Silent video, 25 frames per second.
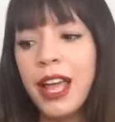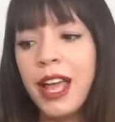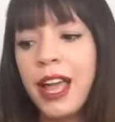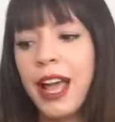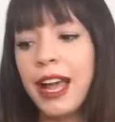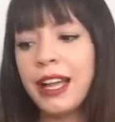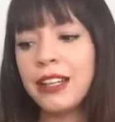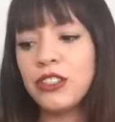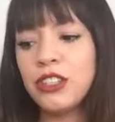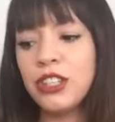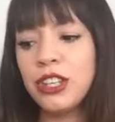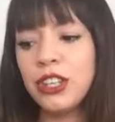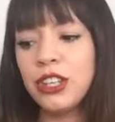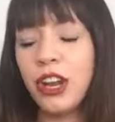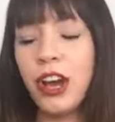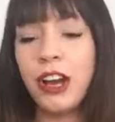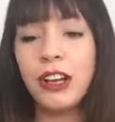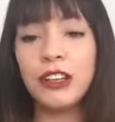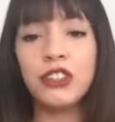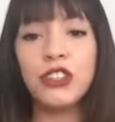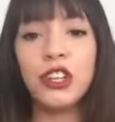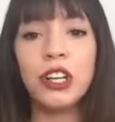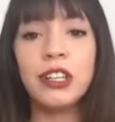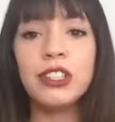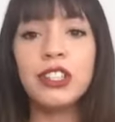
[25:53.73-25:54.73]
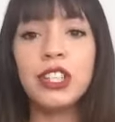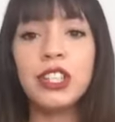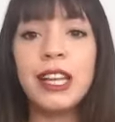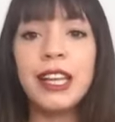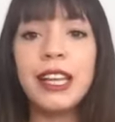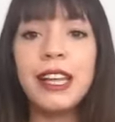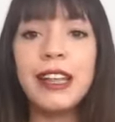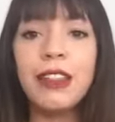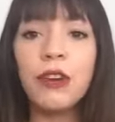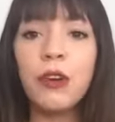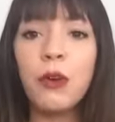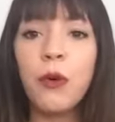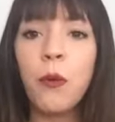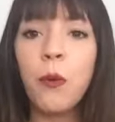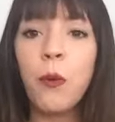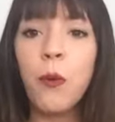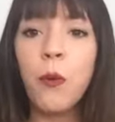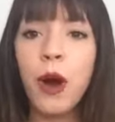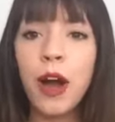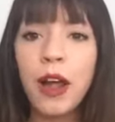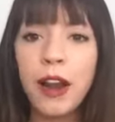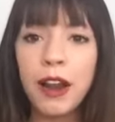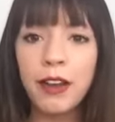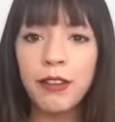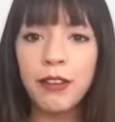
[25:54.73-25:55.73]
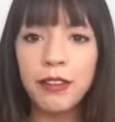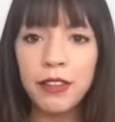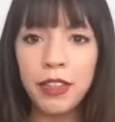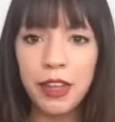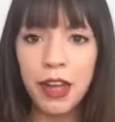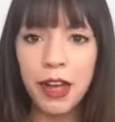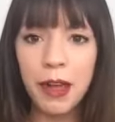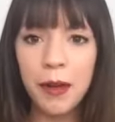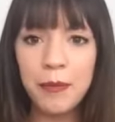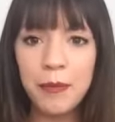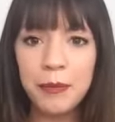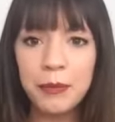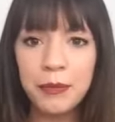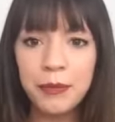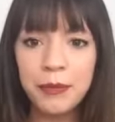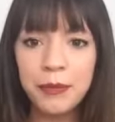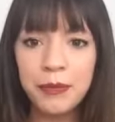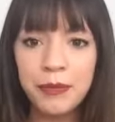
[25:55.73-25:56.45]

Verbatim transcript: and to not judge either one of them